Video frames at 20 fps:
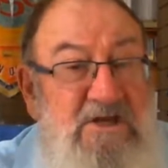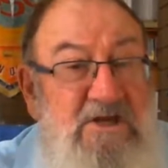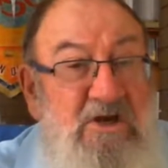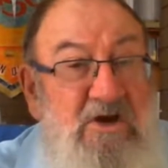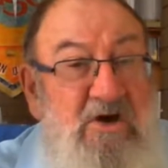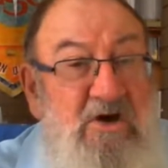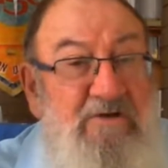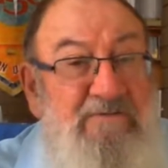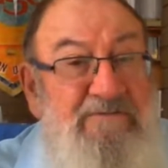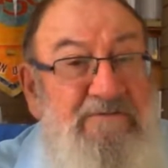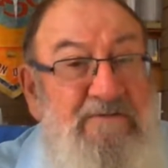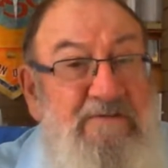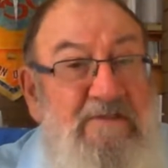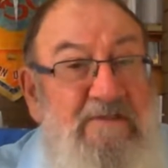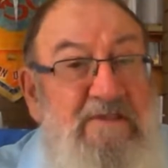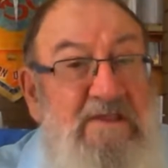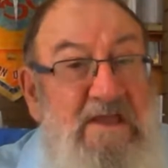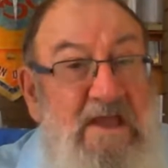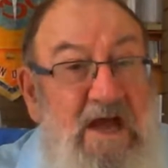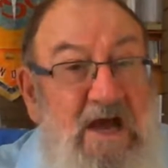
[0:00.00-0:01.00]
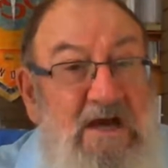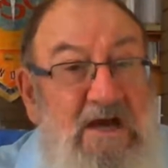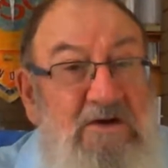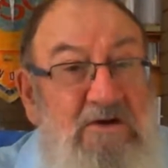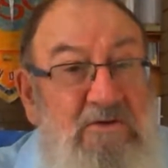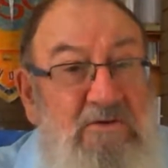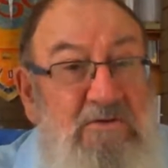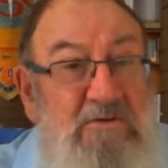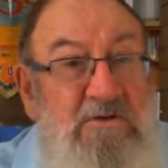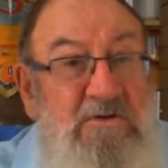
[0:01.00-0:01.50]
Often the
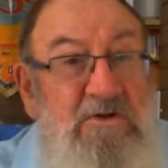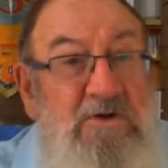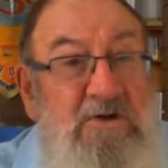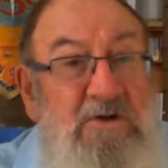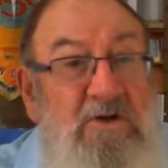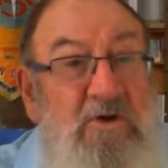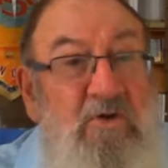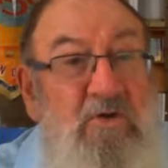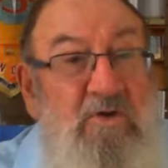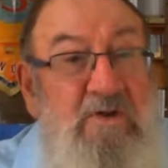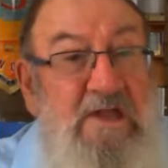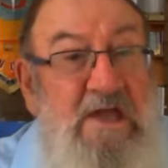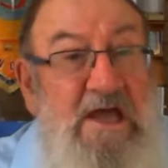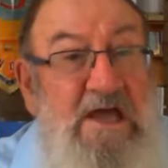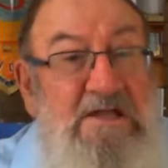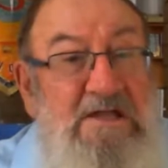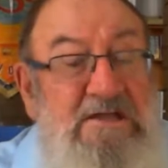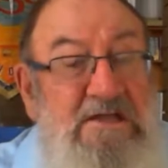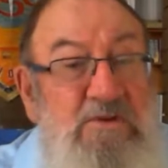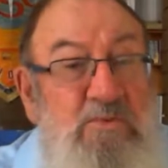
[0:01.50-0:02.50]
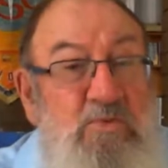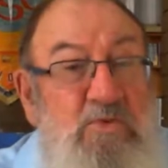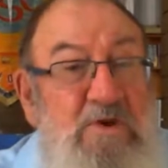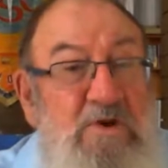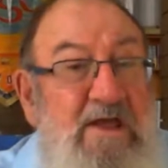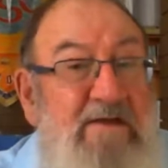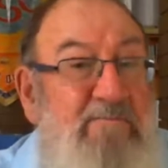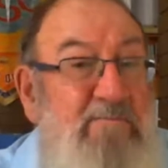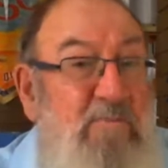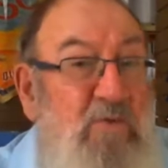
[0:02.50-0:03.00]
uncle or the auntie would
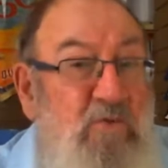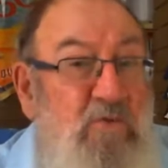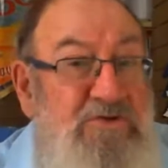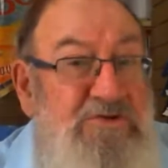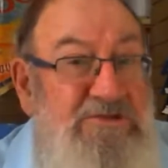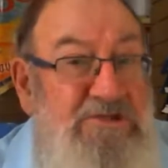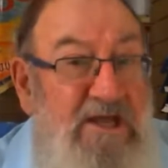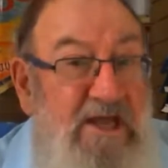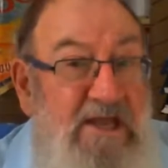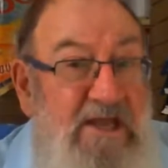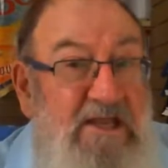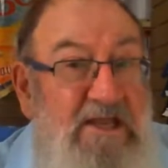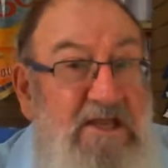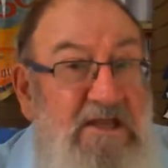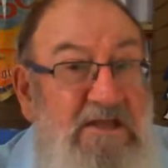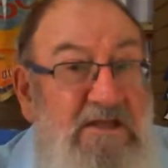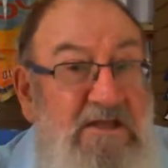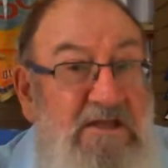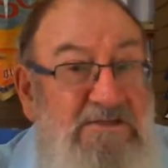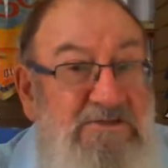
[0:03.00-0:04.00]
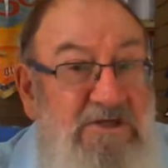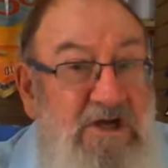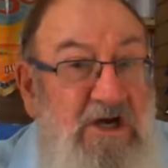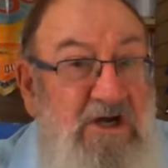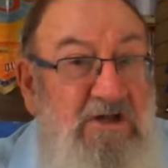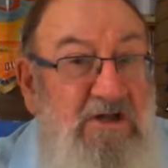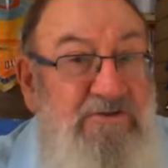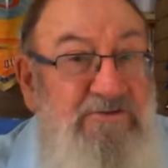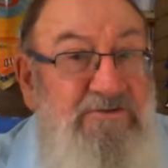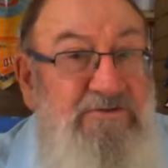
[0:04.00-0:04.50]
have more say in the
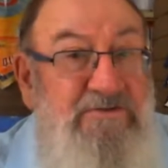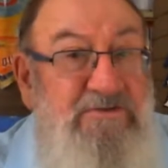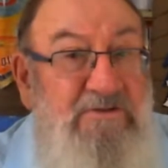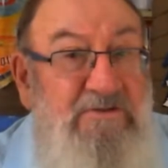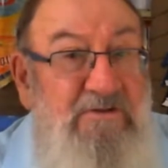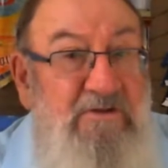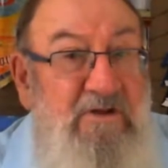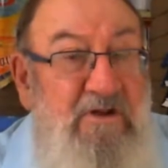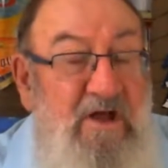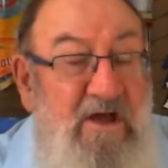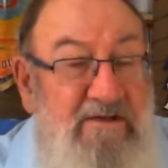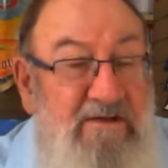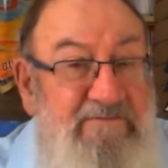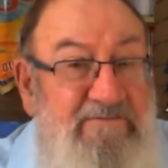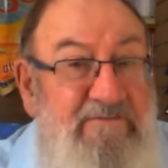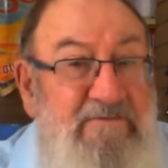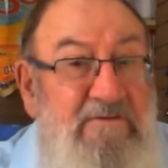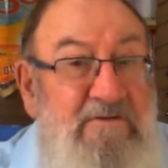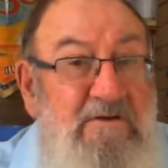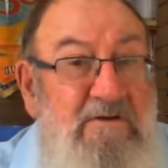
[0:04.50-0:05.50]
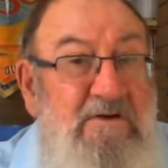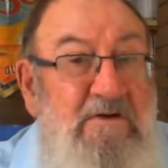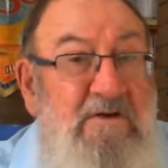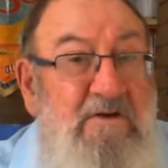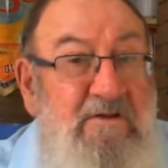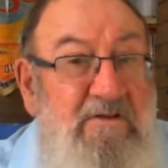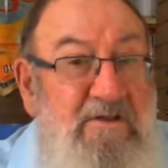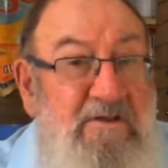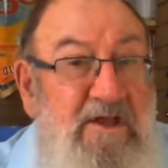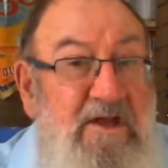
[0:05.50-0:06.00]
child's life
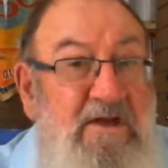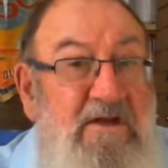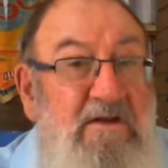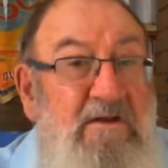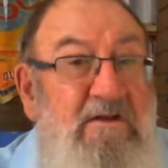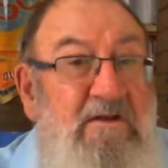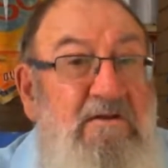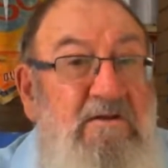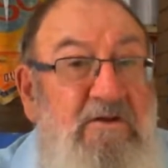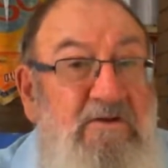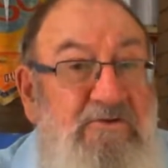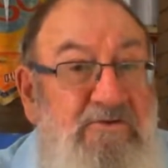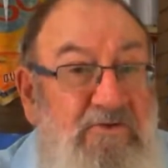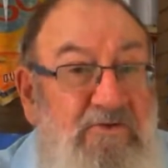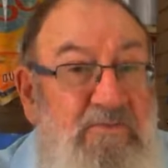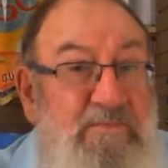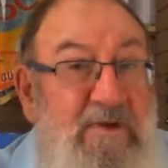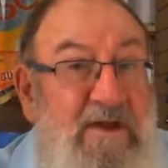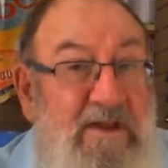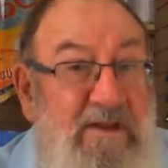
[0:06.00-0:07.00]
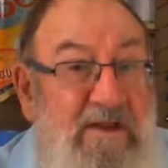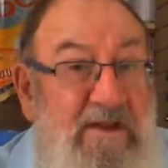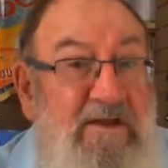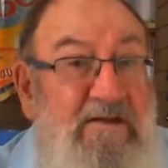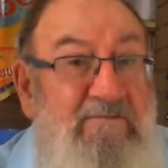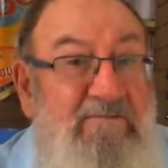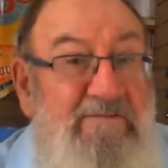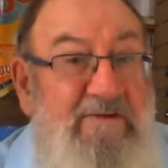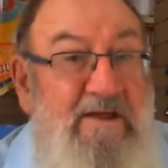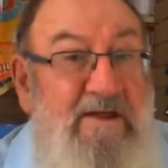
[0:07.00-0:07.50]
than the true mother and
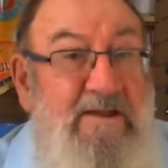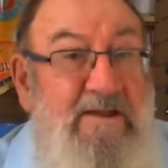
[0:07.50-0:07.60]
father.